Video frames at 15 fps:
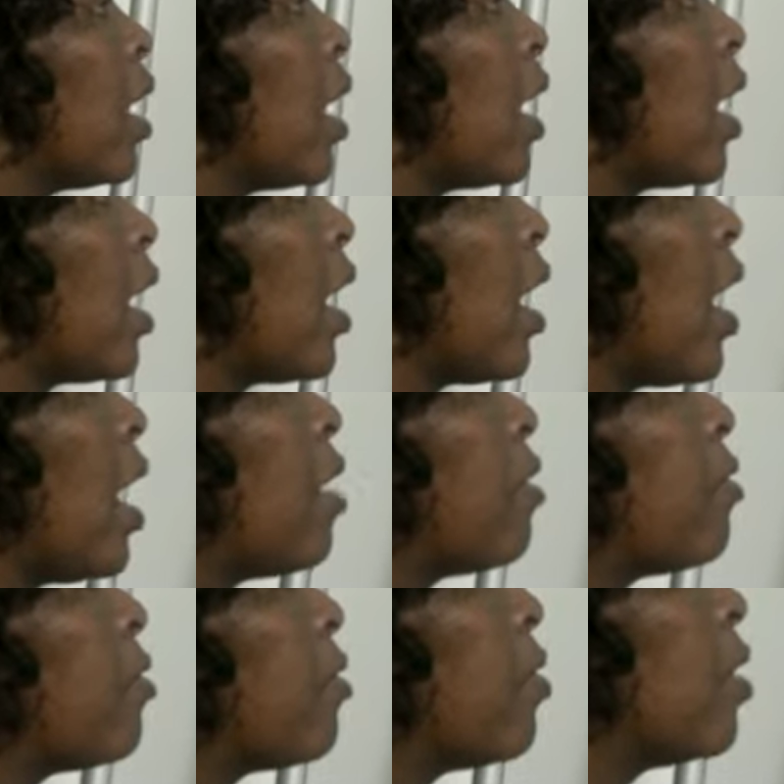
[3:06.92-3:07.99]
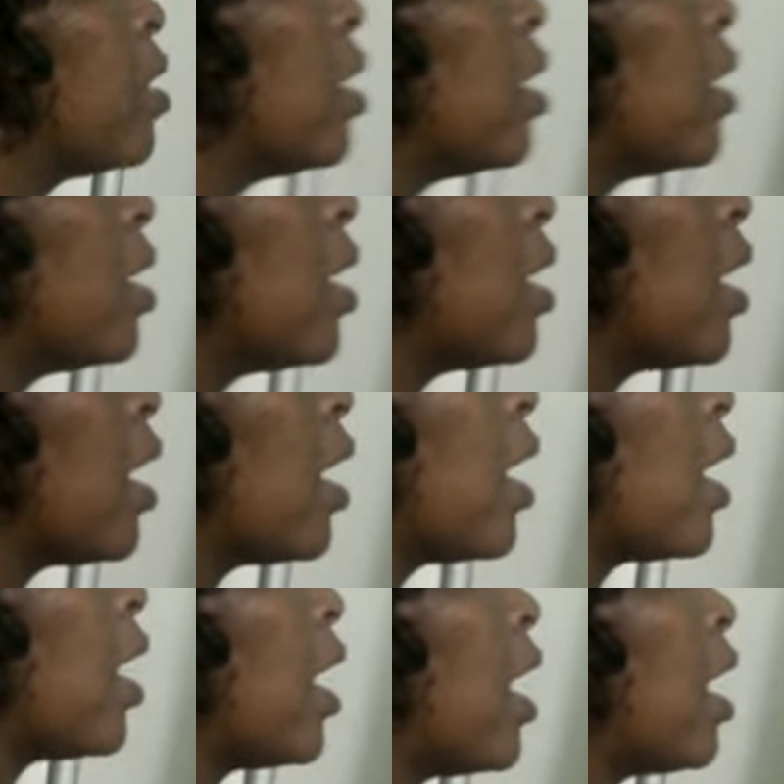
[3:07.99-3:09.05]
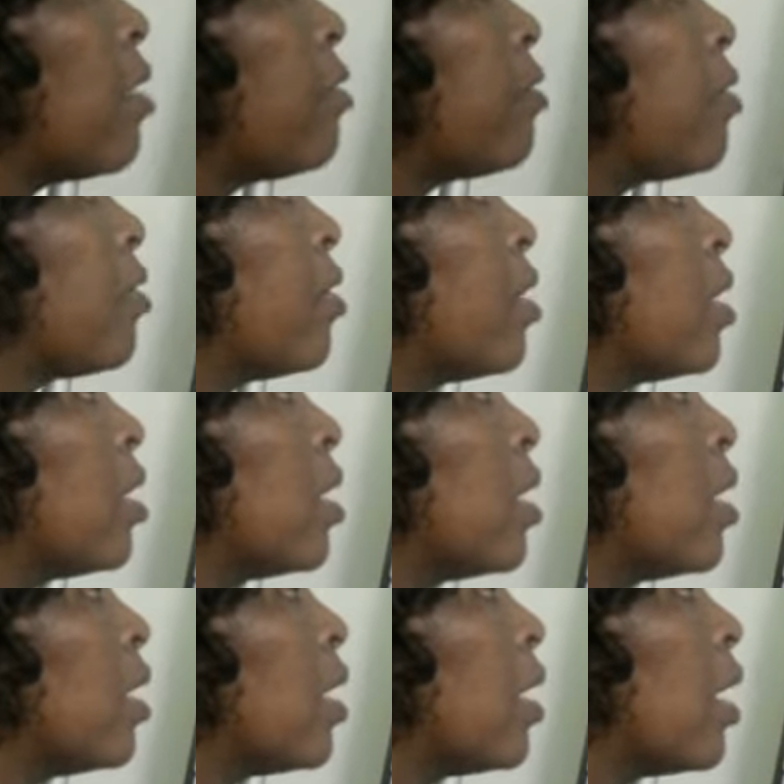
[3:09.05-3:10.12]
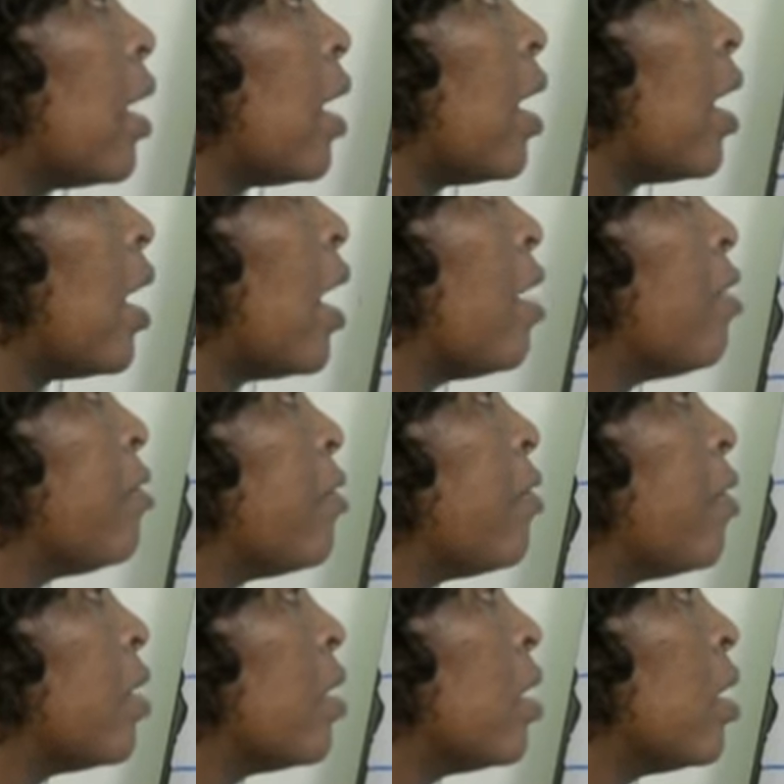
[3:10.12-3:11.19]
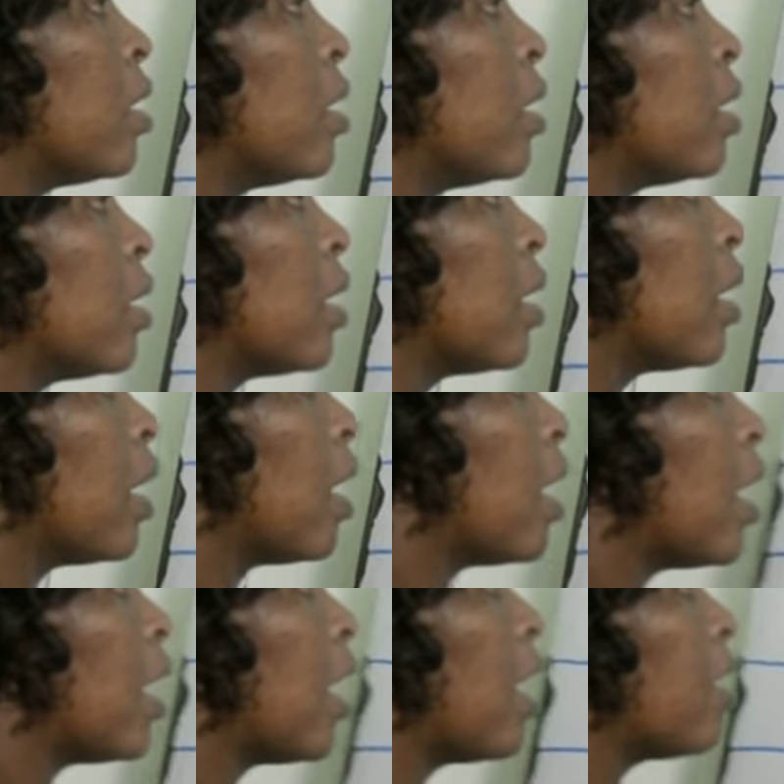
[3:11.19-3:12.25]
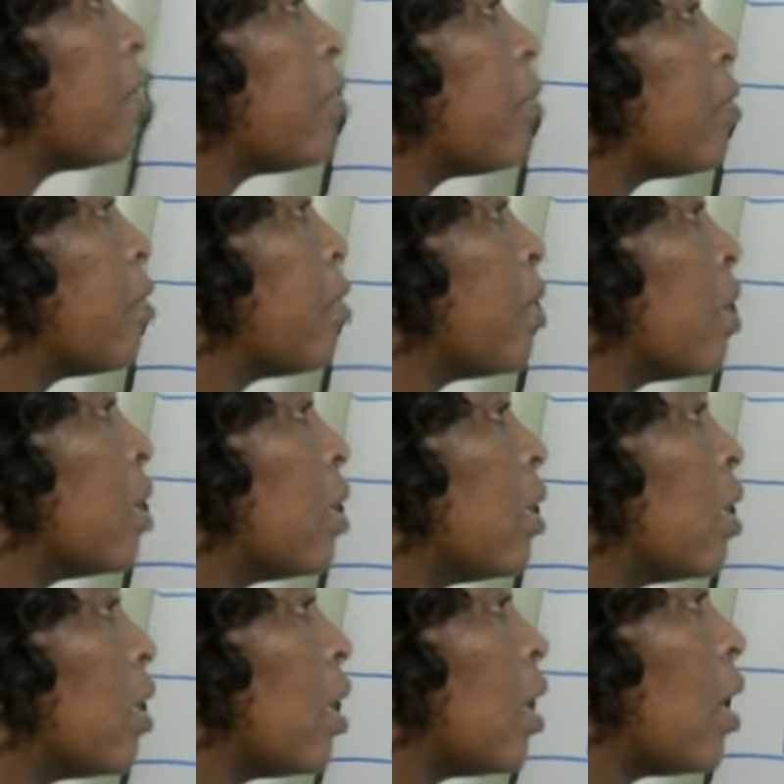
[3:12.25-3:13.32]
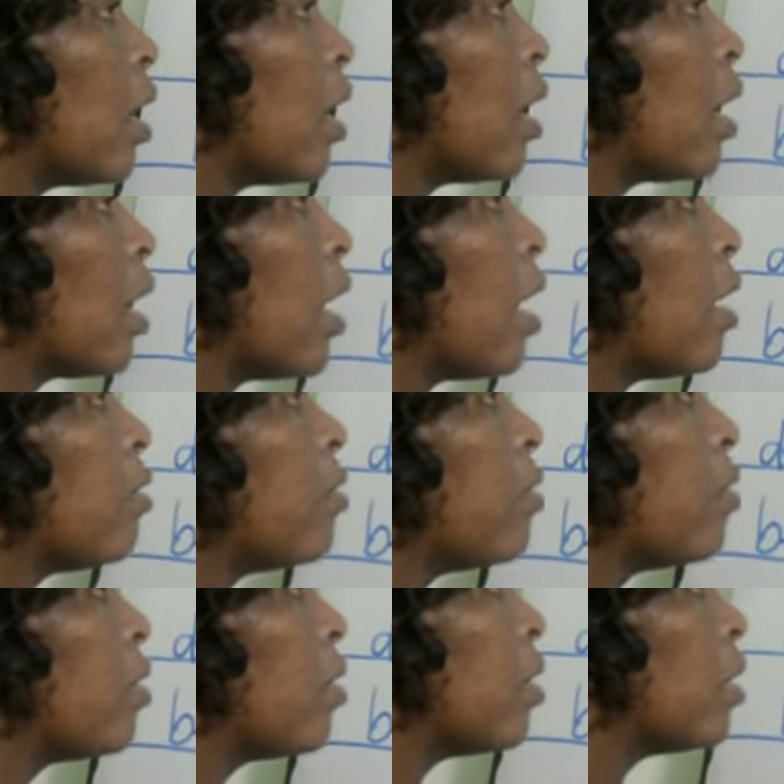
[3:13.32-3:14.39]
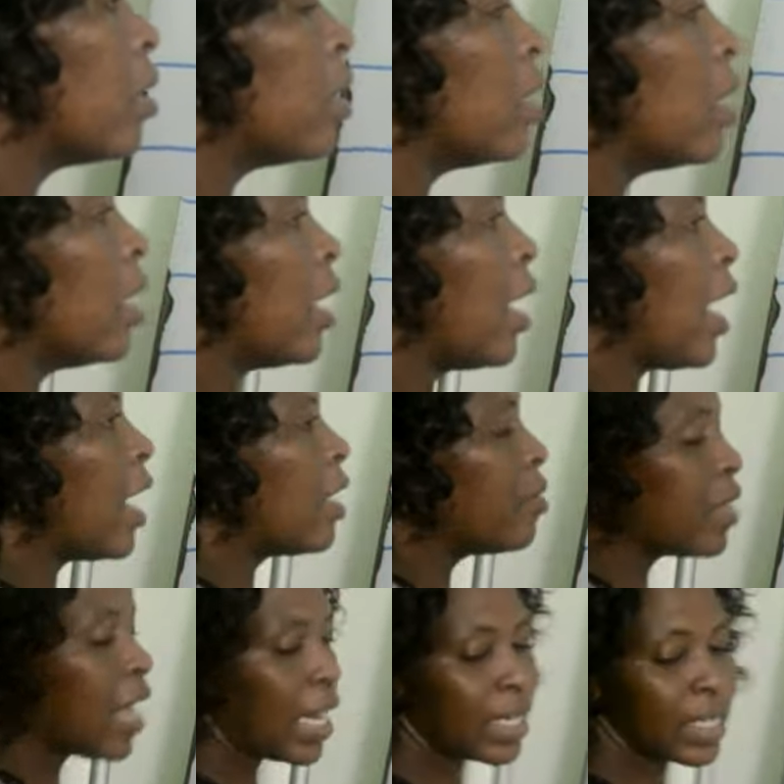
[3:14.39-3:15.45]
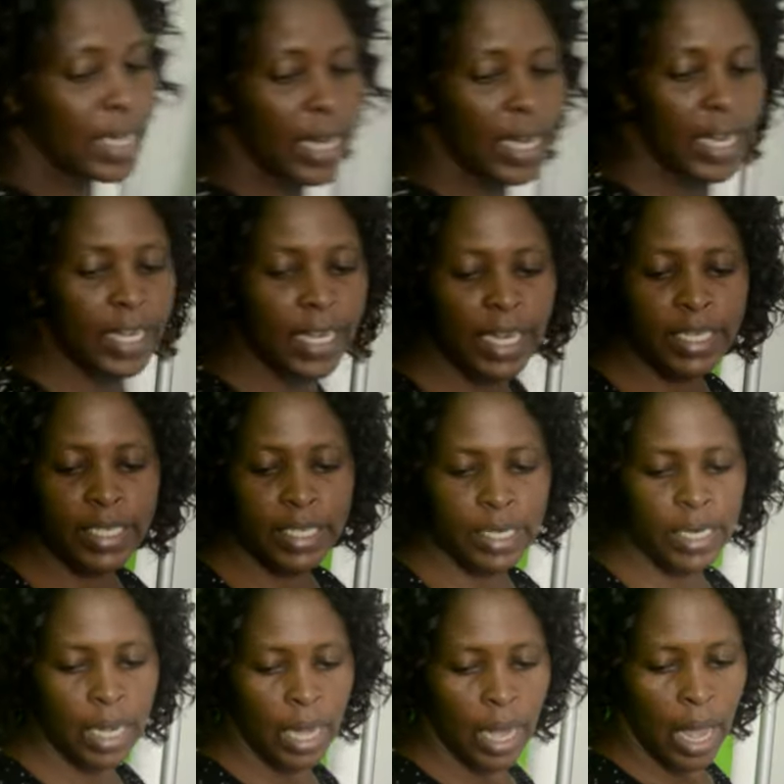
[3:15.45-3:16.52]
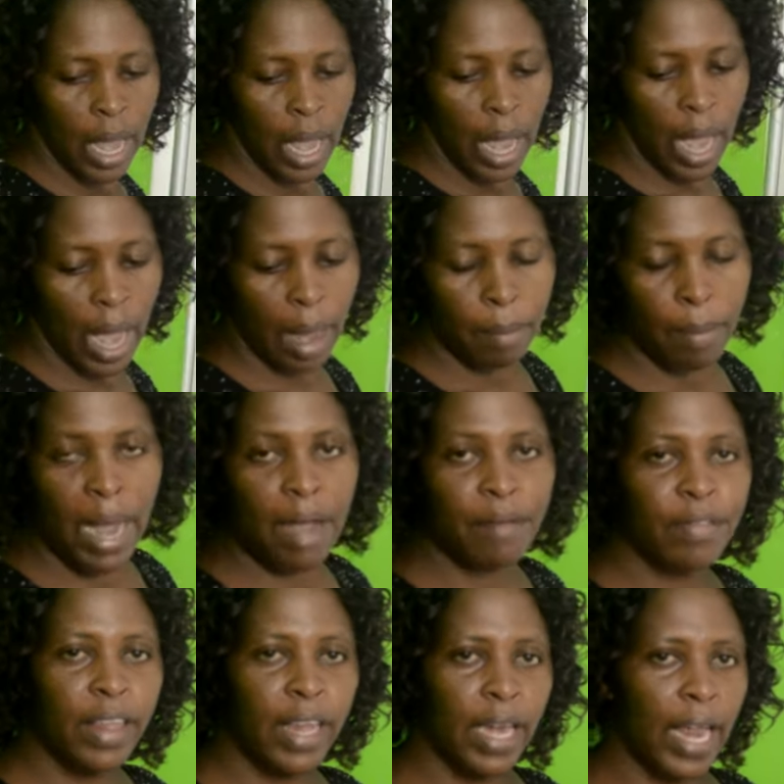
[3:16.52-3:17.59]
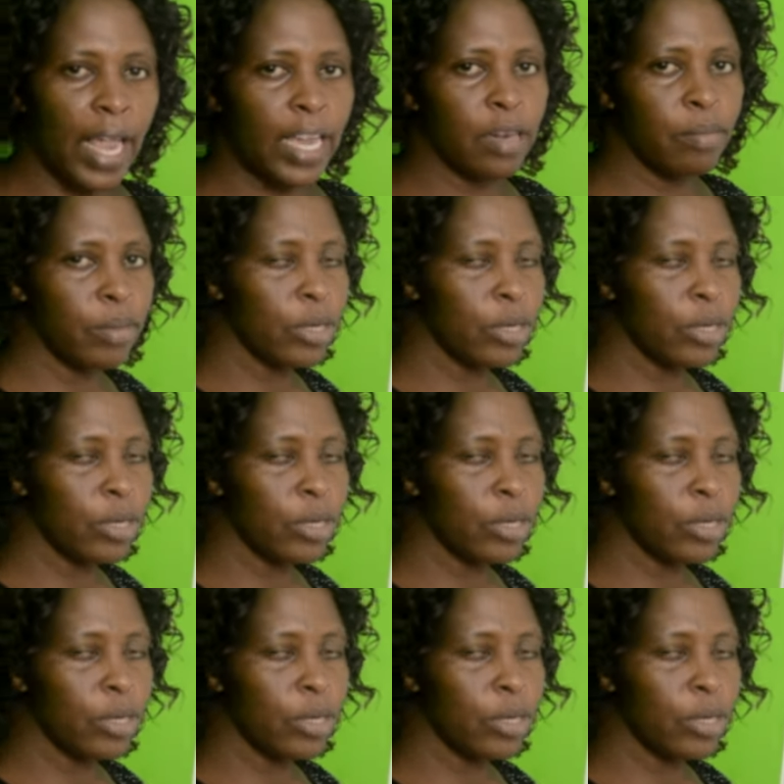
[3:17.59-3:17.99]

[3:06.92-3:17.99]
A half. A half. A half. A half. A half. And we are drilling it above the line